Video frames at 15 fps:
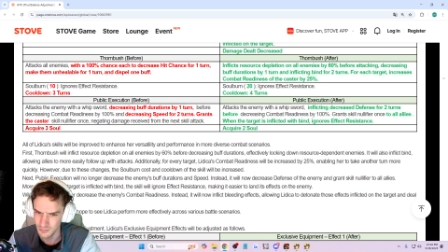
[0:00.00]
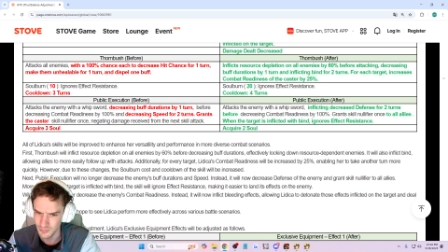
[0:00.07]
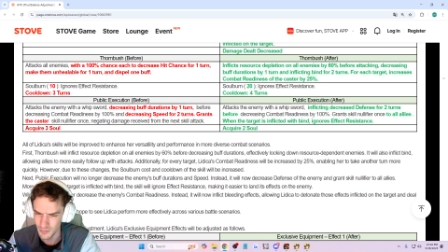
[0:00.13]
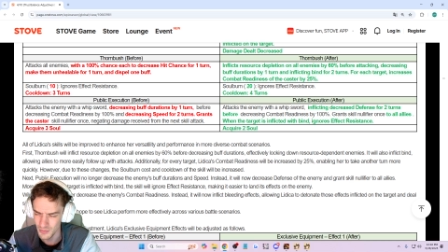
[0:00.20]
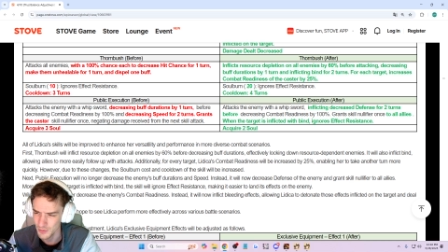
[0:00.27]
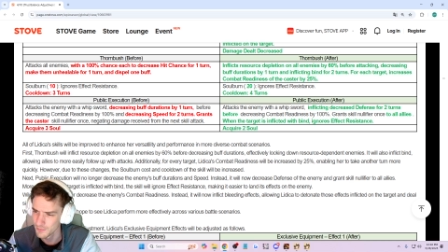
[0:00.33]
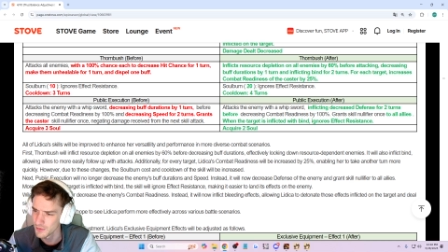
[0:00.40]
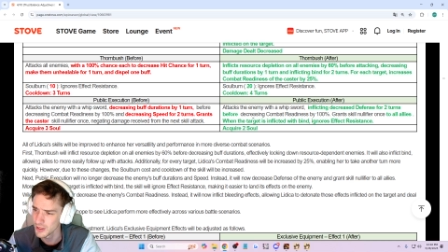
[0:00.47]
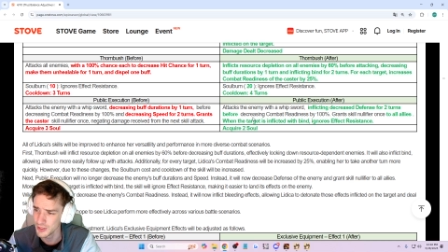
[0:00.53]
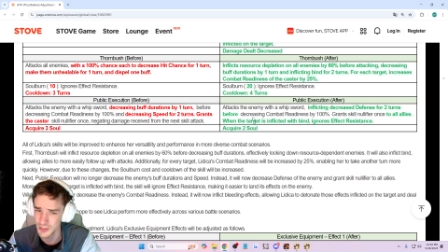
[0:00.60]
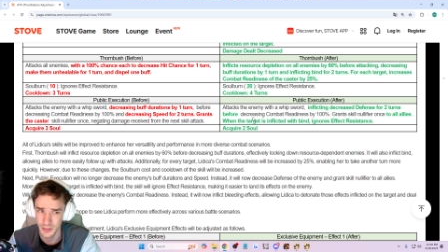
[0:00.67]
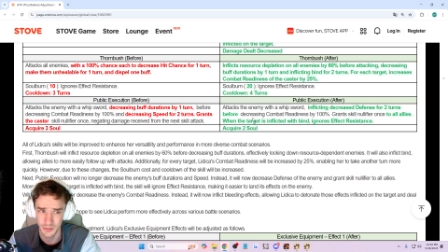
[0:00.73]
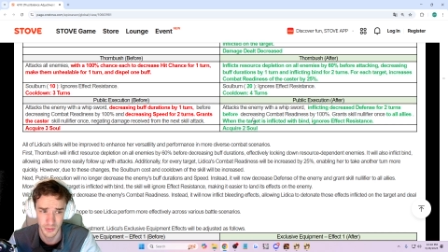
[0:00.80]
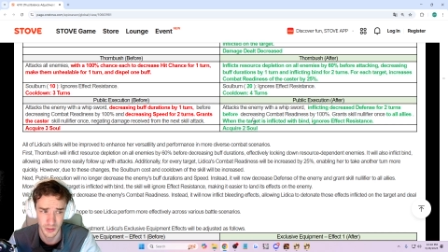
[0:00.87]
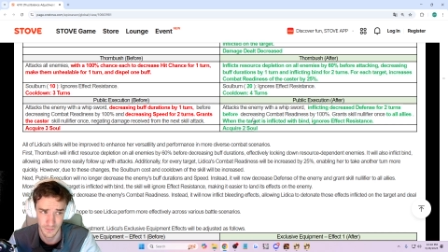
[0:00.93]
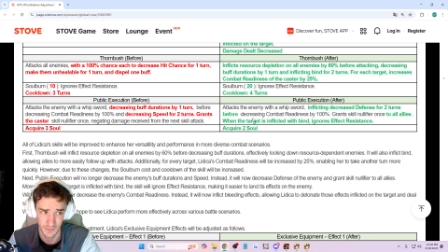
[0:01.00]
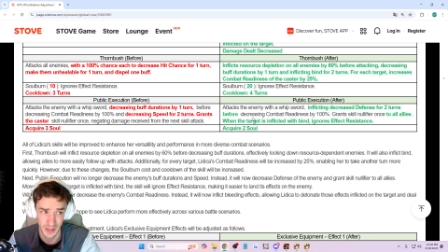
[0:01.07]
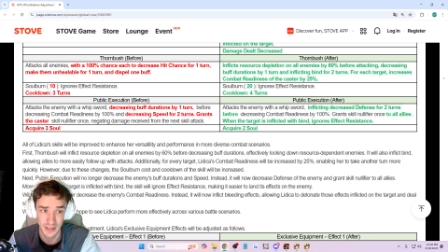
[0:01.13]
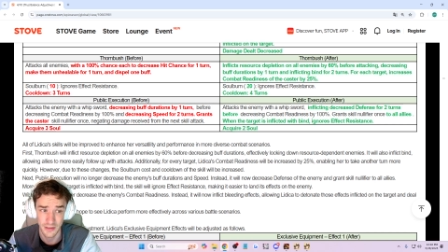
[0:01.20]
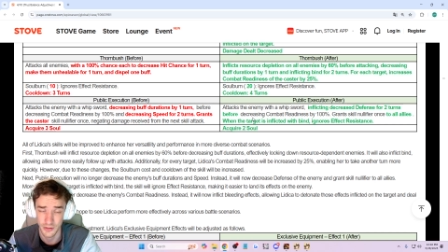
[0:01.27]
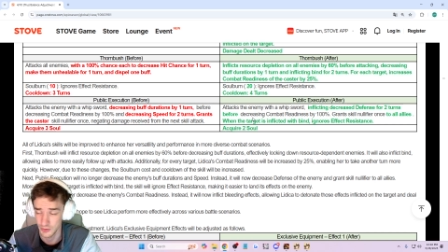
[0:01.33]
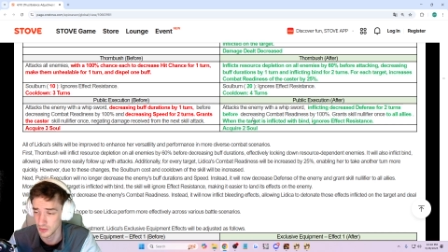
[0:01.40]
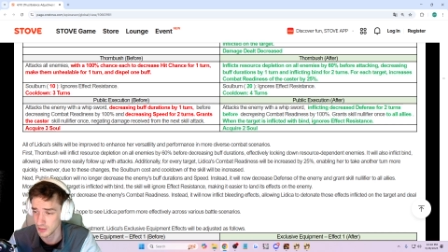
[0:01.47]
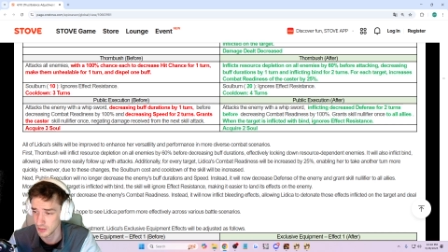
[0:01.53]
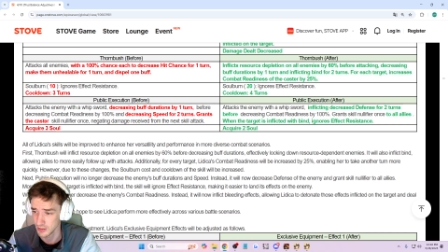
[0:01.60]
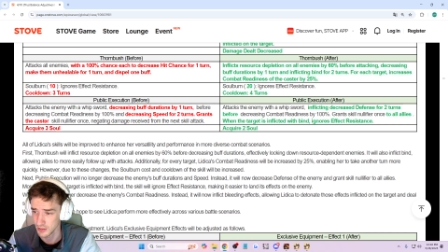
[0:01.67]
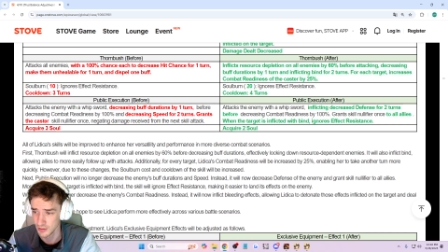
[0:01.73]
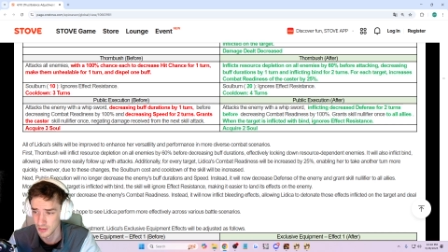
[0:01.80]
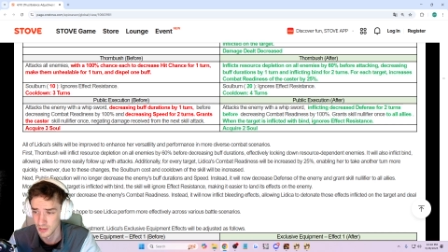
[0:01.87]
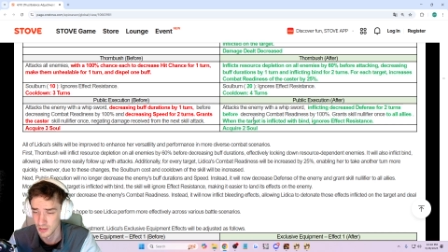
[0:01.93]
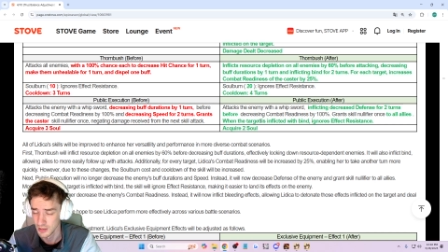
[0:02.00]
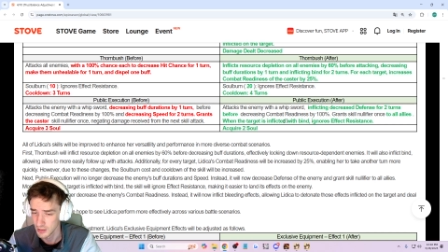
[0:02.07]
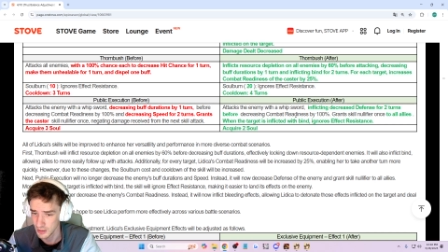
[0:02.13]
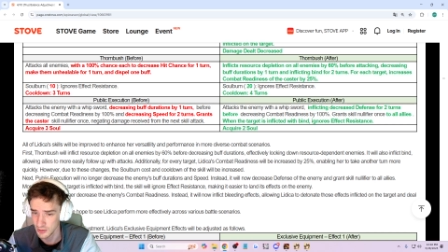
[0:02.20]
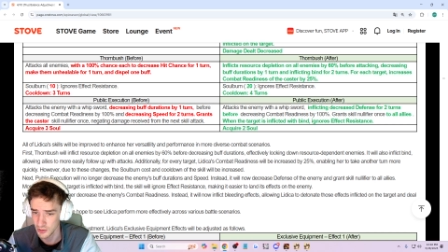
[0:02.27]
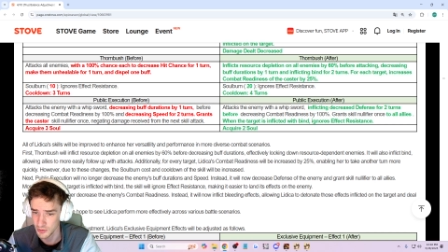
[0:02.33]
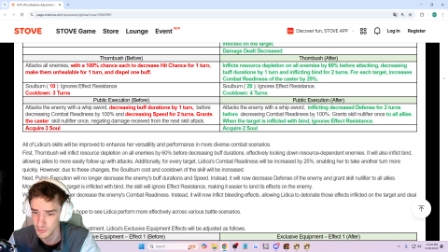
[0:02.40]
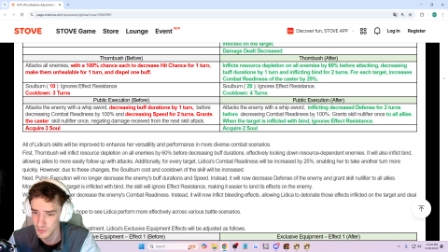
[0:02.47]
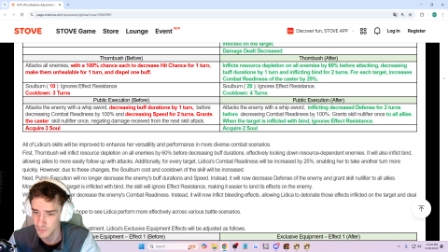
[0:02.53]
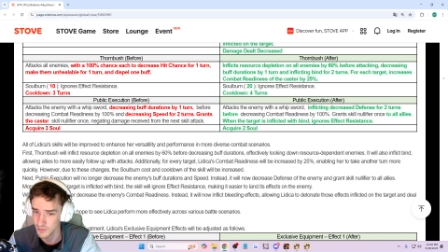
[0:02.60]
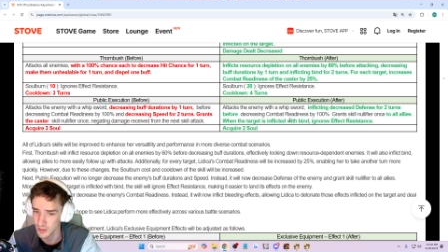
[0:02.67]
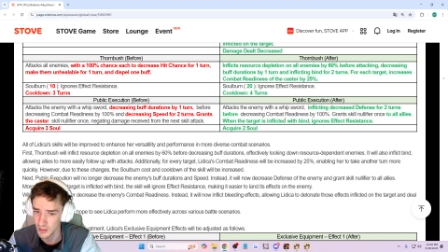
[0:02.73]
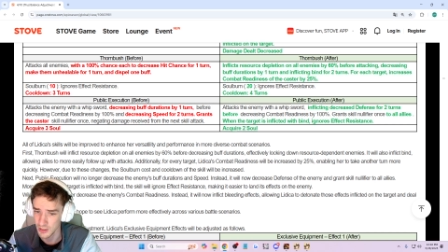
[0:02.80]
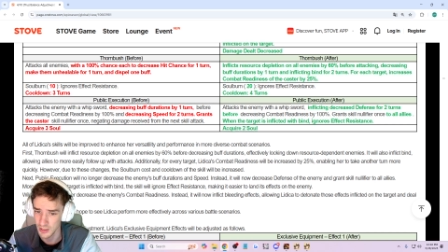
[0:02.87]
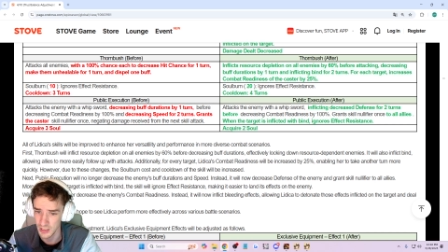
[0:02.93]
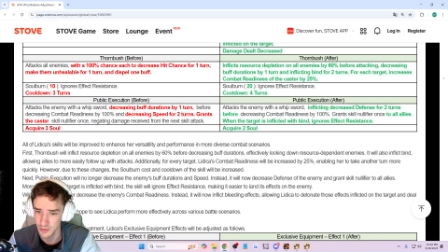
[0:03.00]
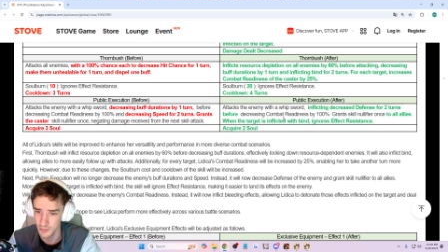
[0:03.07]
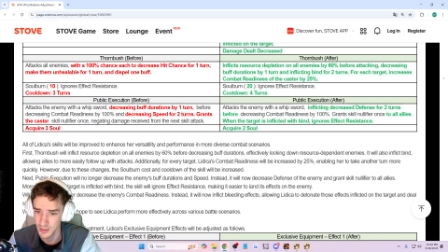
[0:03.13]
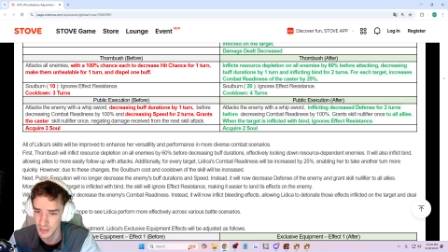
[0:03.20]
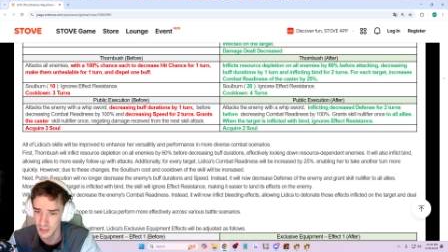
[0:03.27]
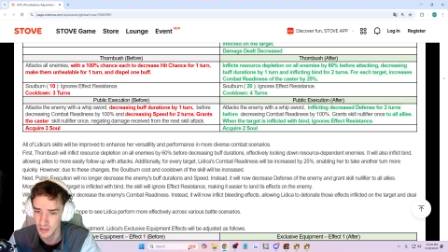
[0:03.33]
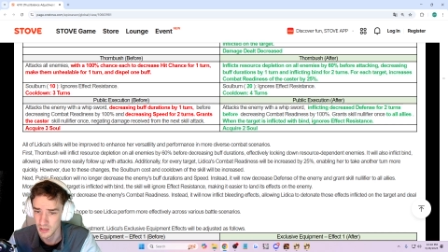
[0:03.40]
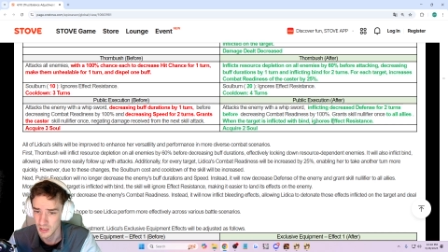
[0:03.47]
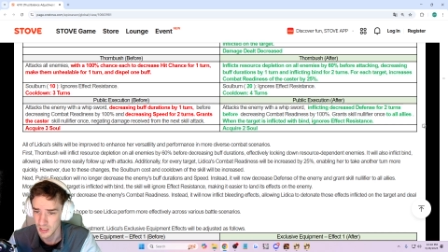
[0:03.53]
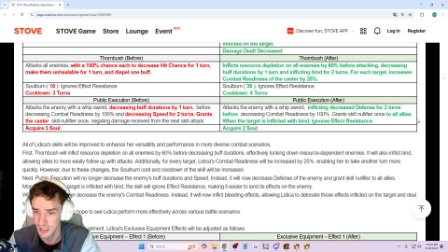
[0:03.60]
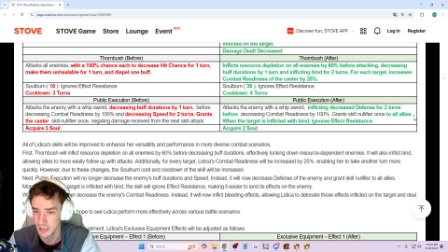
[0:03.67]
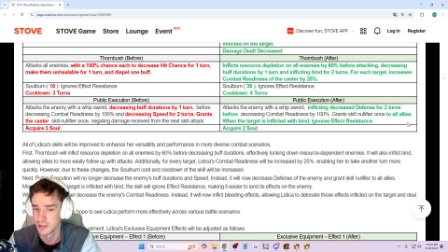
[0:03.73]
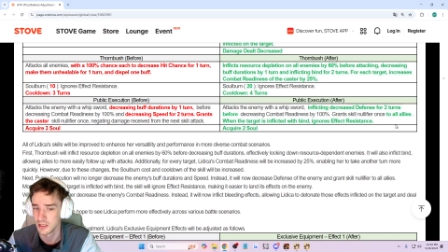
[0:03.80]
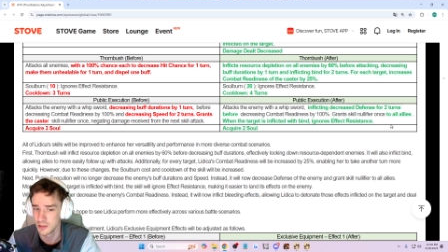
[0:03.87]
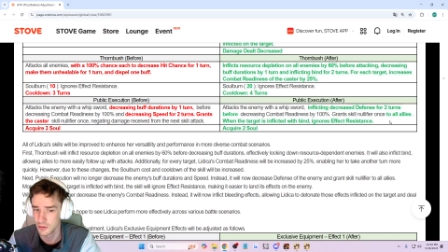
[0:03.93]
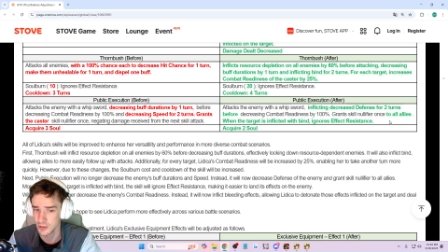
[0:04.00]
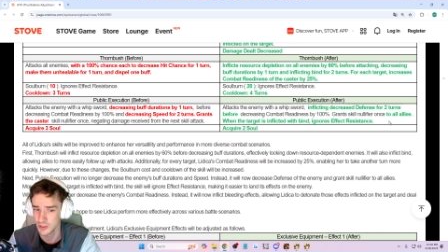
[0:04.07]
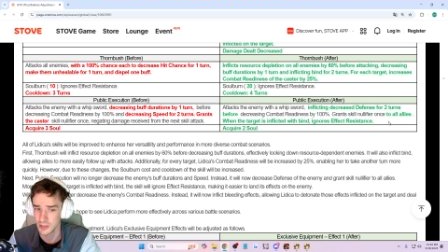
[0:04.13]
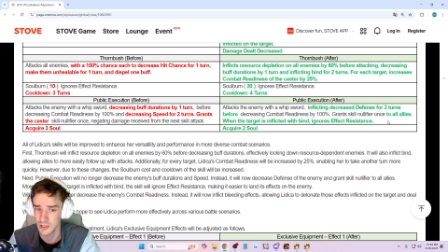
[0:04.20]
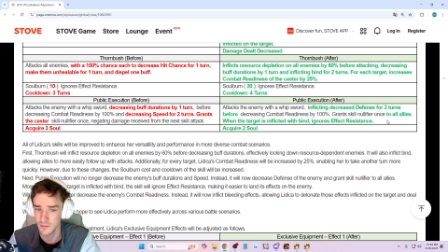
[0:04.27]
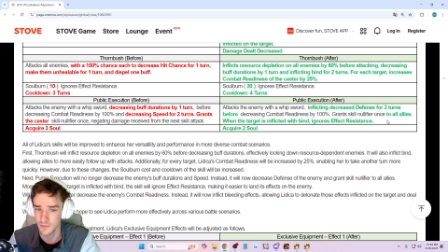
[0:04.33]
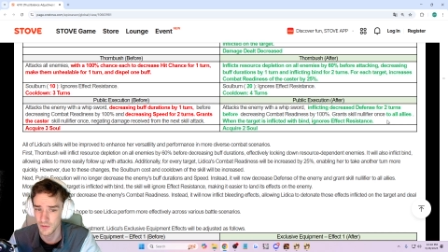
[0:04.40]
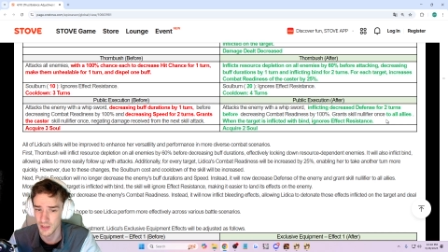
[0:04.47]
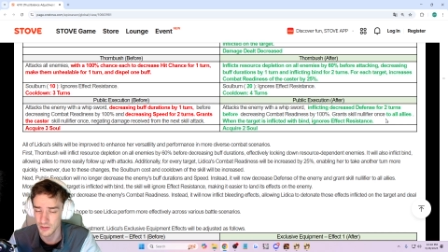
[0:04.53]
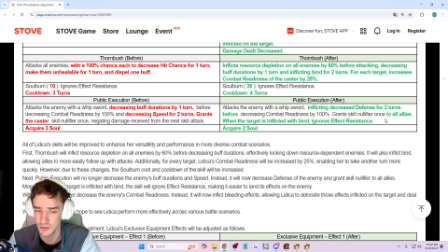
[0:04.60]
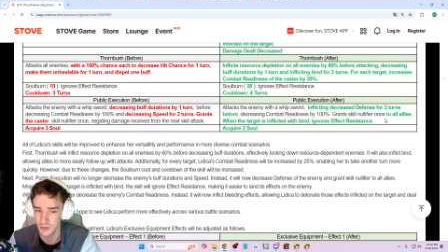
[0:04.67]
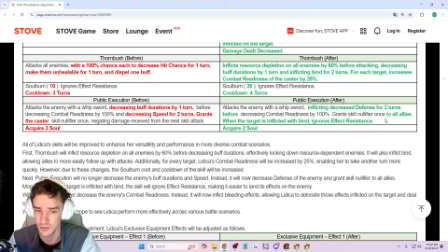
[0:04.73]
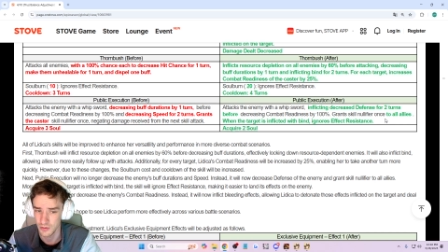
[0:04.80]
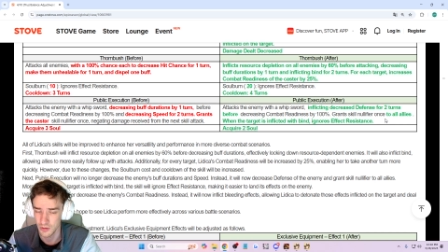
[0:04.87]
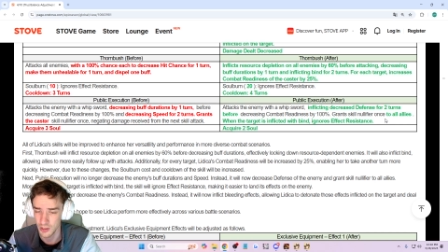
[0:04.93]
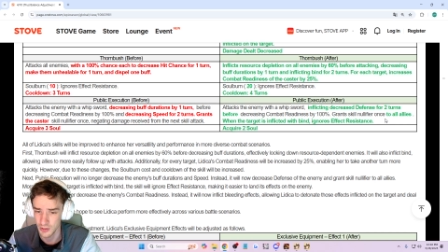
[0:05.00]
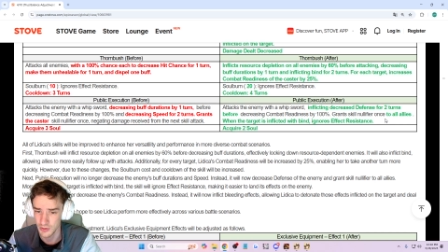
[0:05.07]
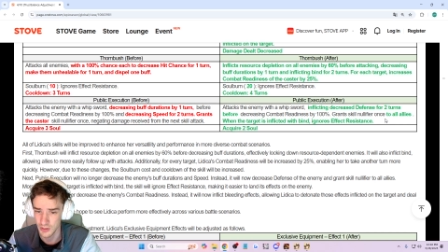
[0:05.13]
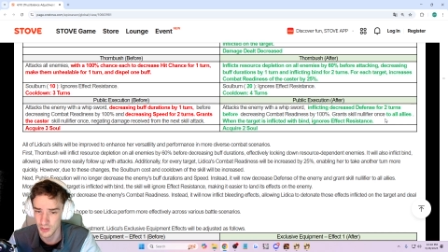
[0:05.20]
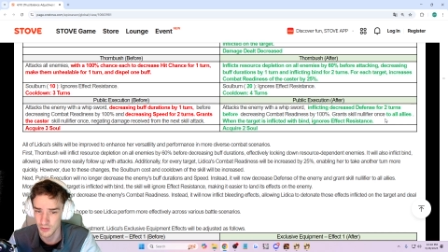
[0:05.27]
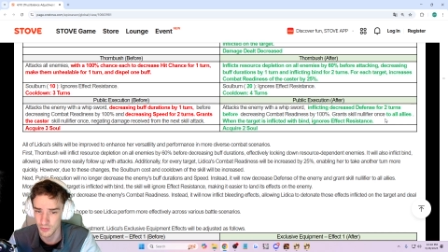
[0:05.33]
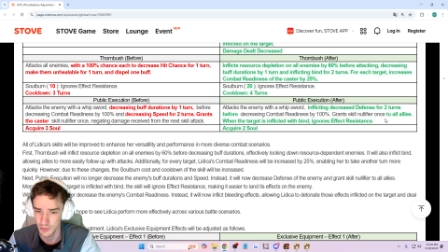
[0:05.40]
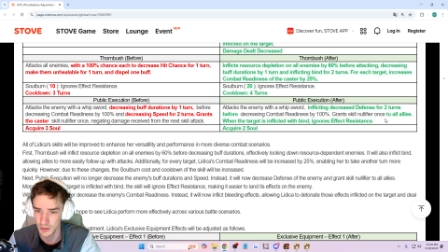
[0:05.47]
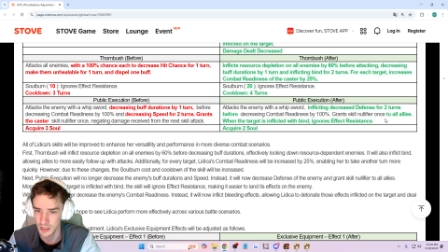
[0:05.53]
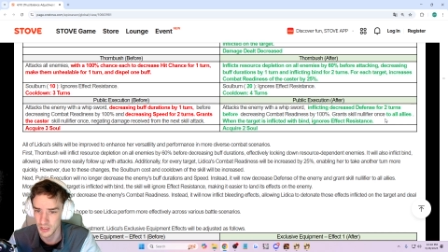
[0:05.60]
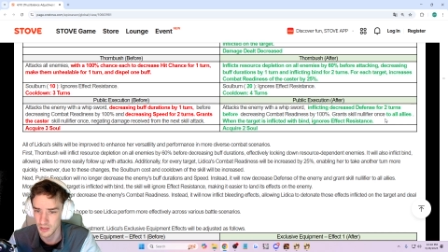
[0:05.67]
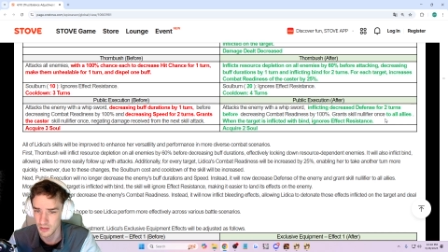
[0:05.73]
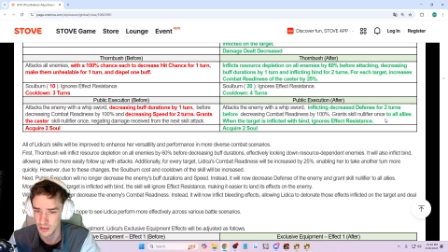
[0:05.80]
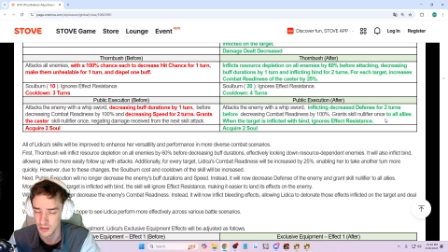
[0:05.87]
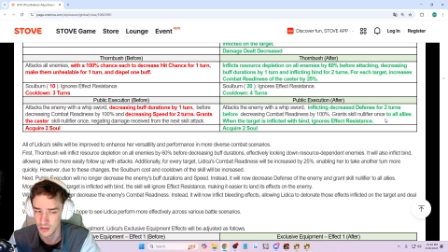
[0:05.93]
Very similar to Faithless Litica in terms of the AoE and decreased defense on a skill 3.